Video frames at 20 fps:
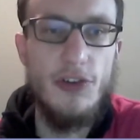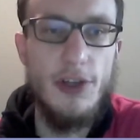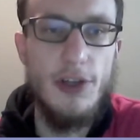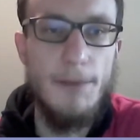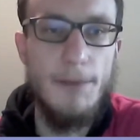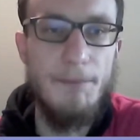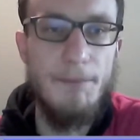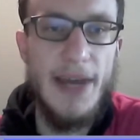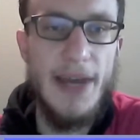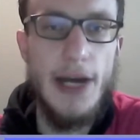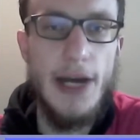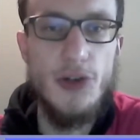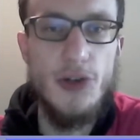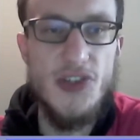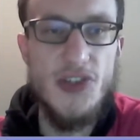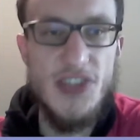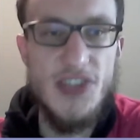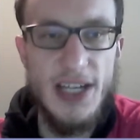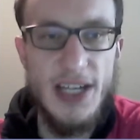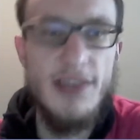how
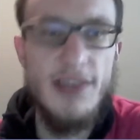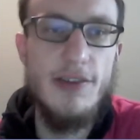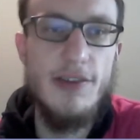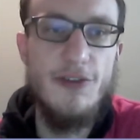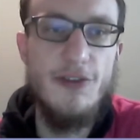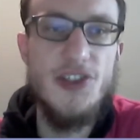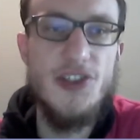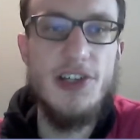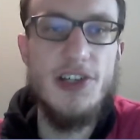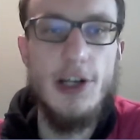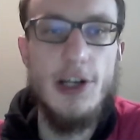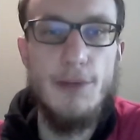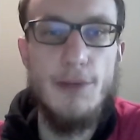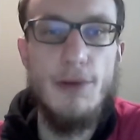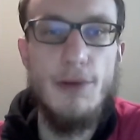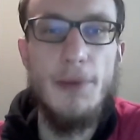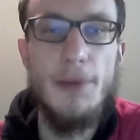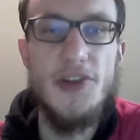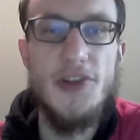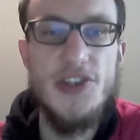to study the physical
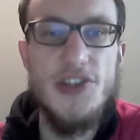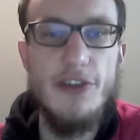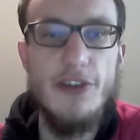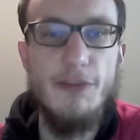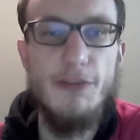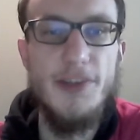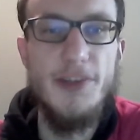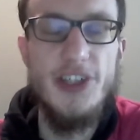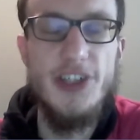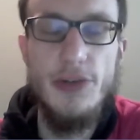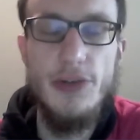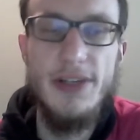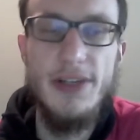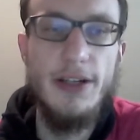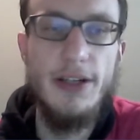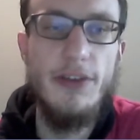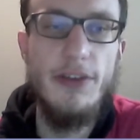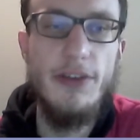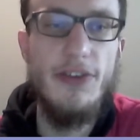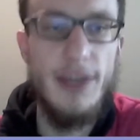properties of
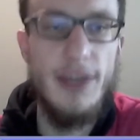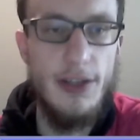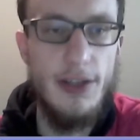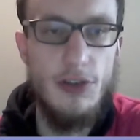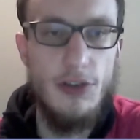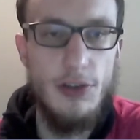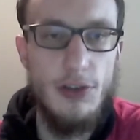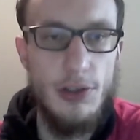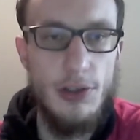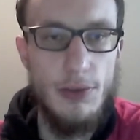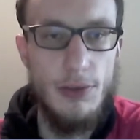materials and